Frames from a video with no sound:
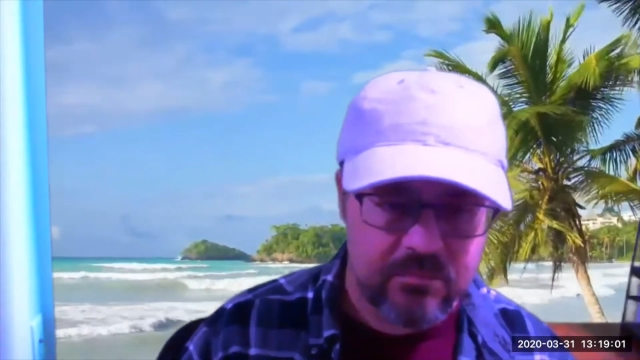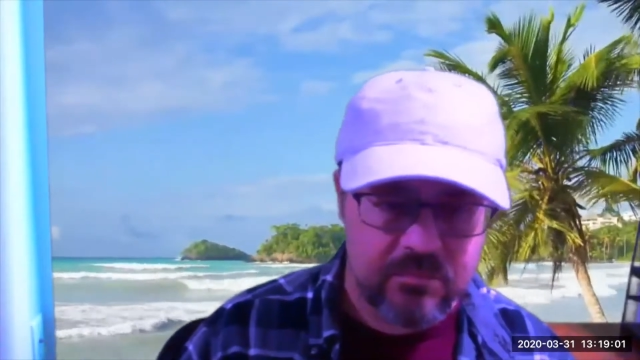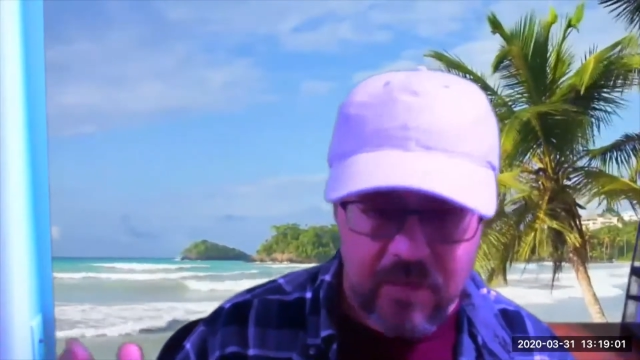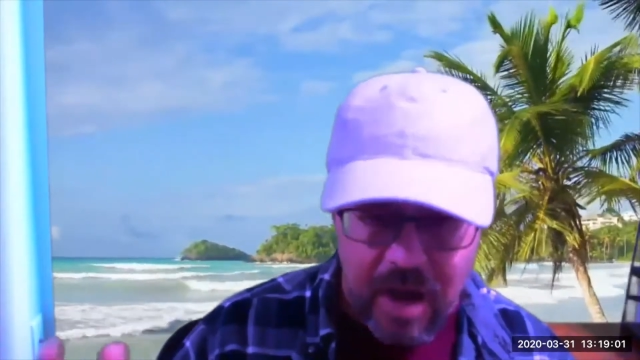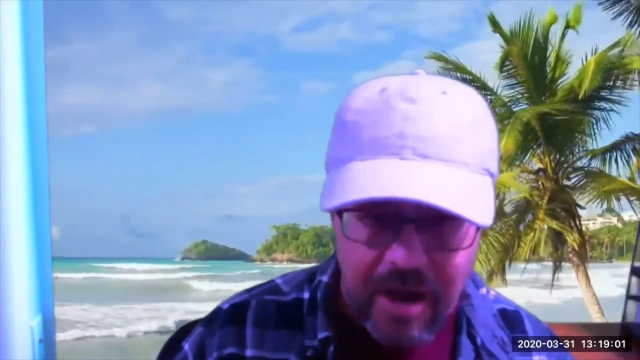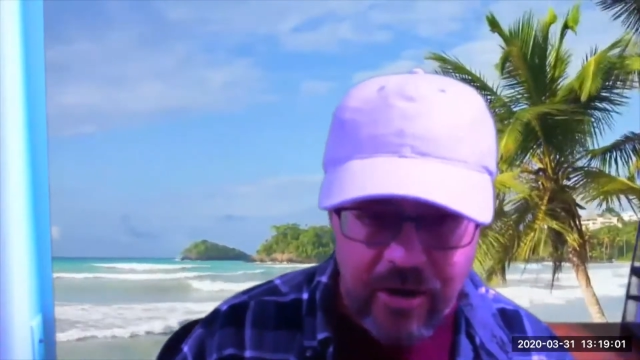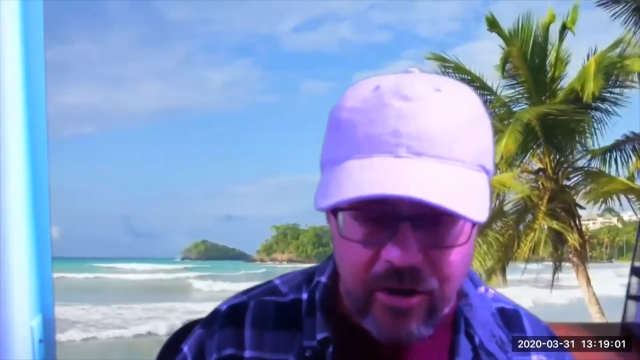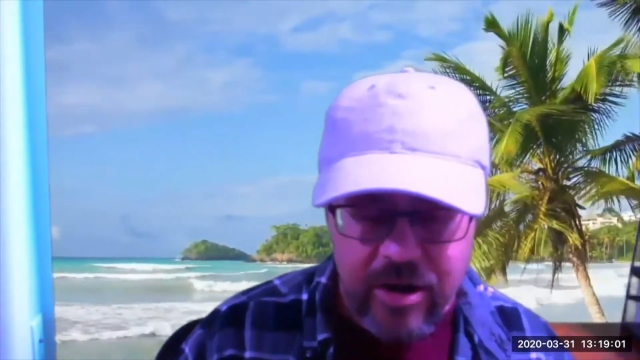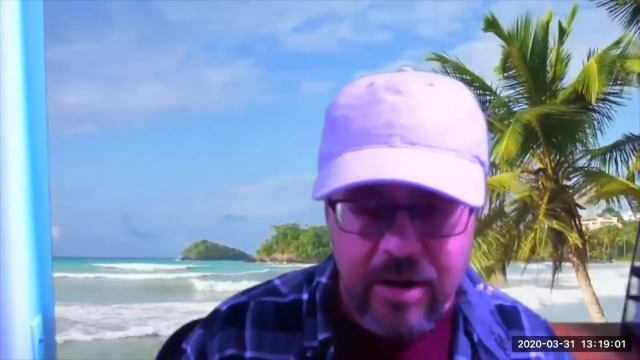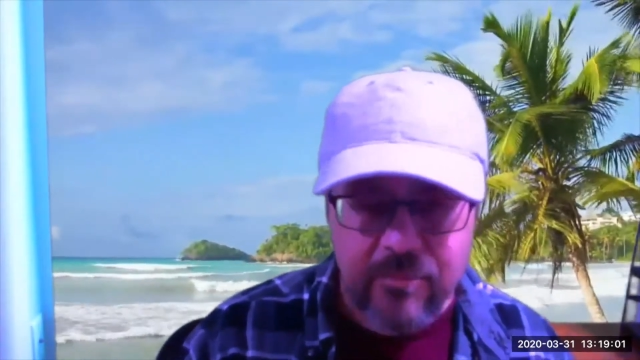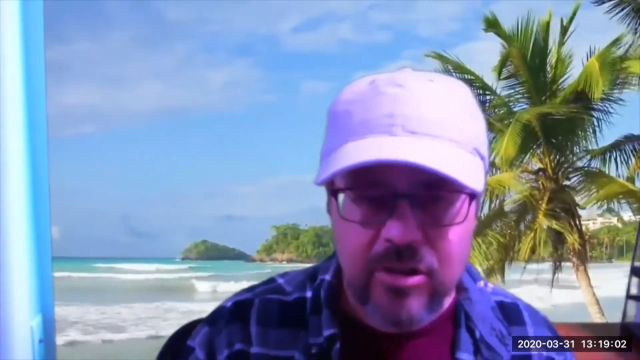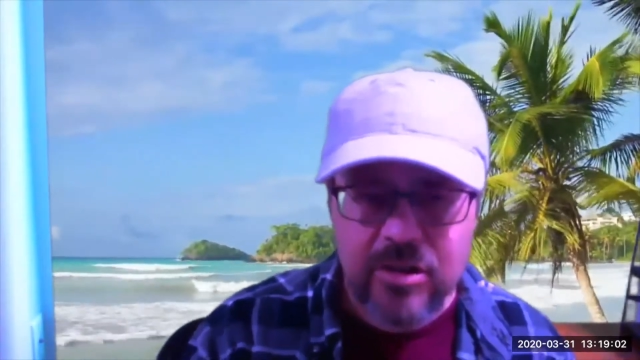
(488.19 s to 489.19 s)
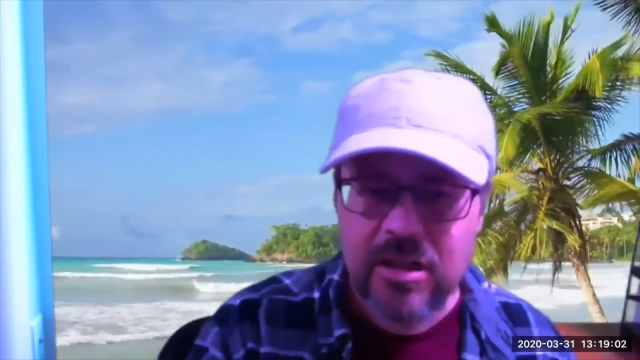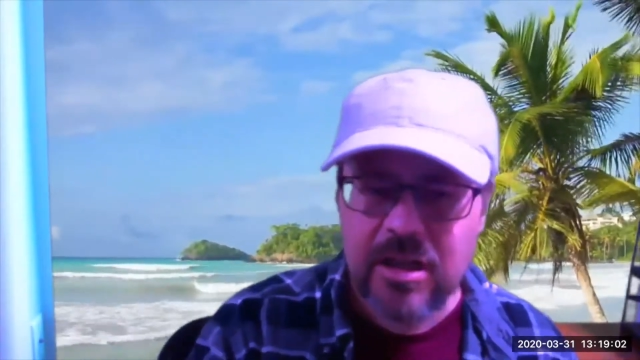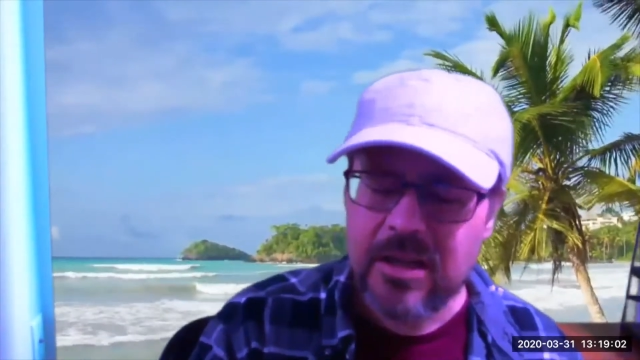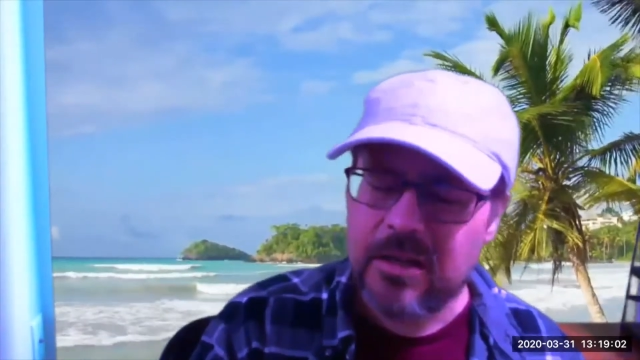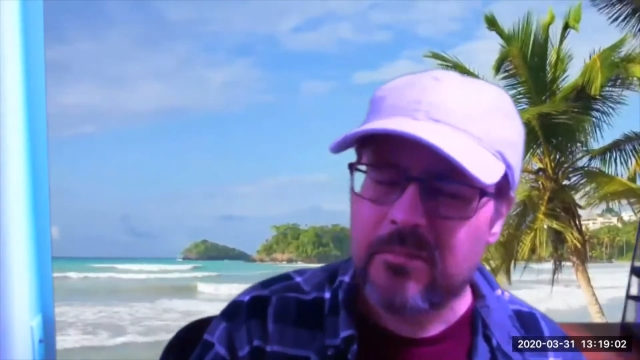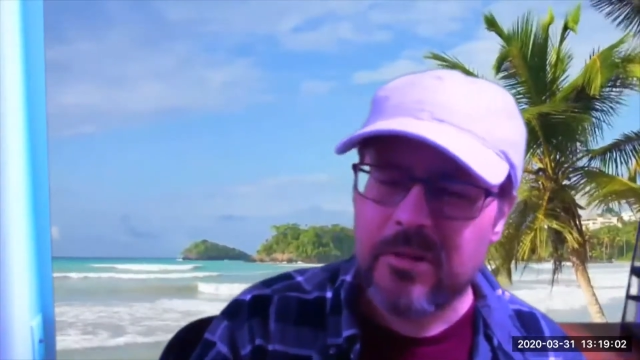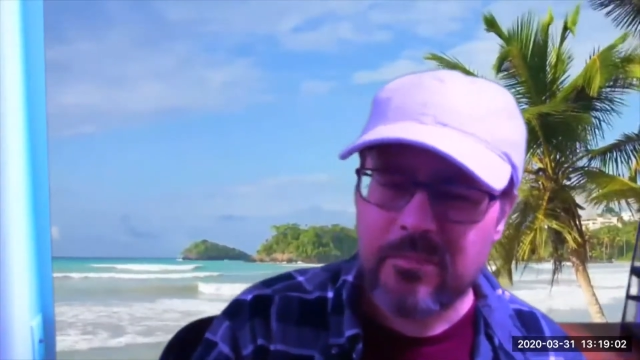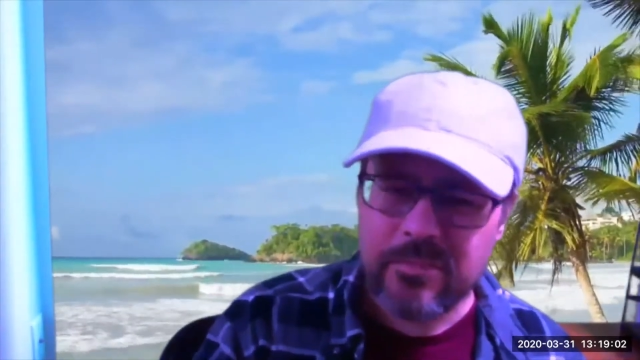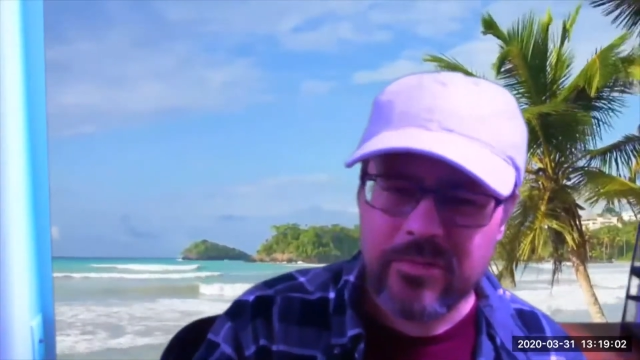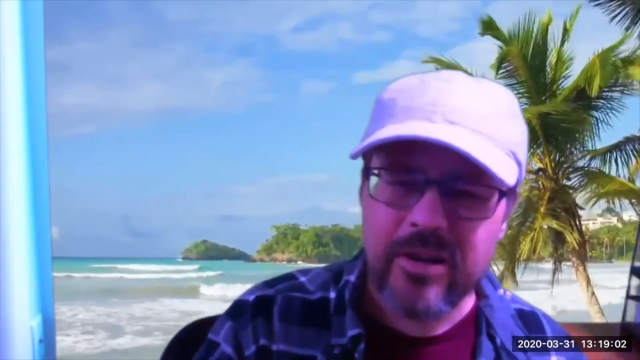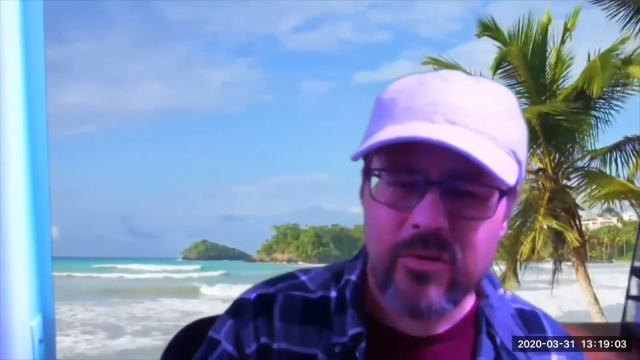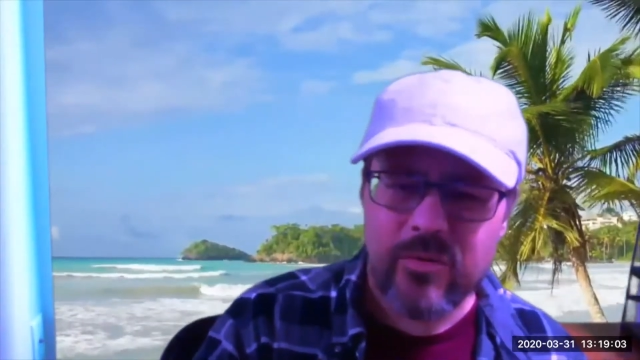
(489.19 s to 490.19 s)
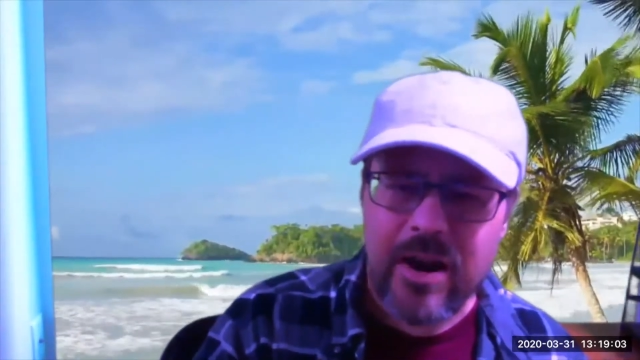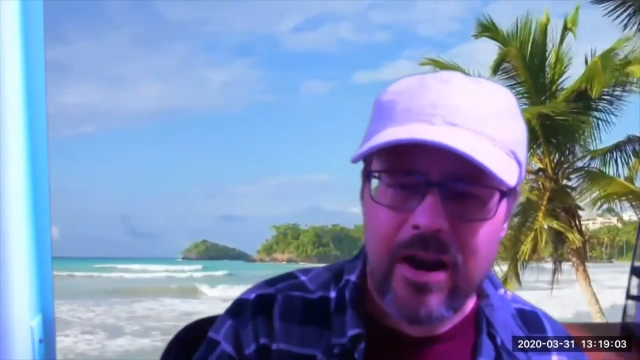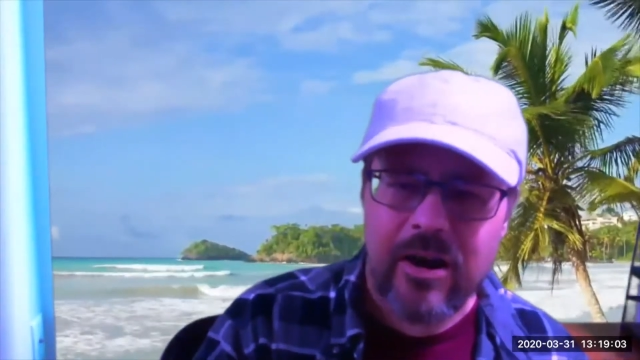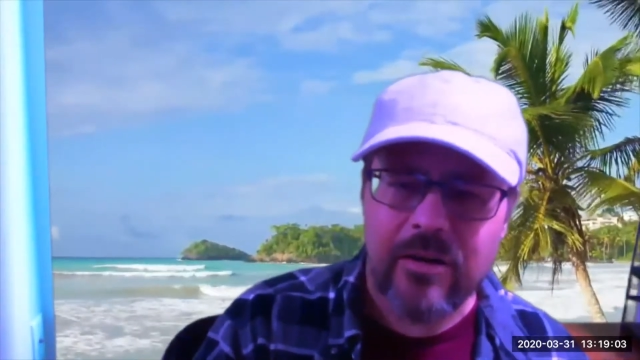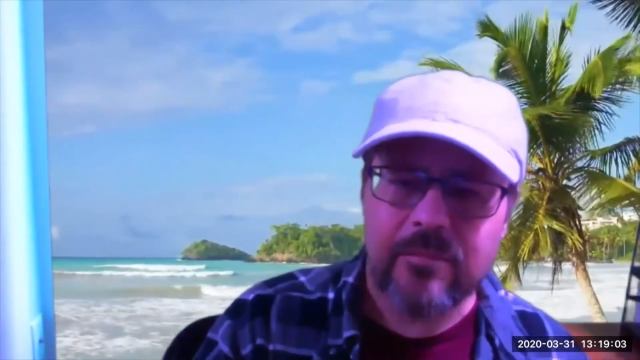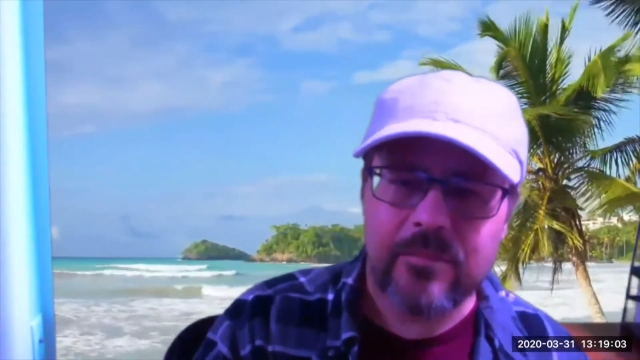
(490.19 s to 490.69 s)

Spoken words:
higher numbers, but pretty rare.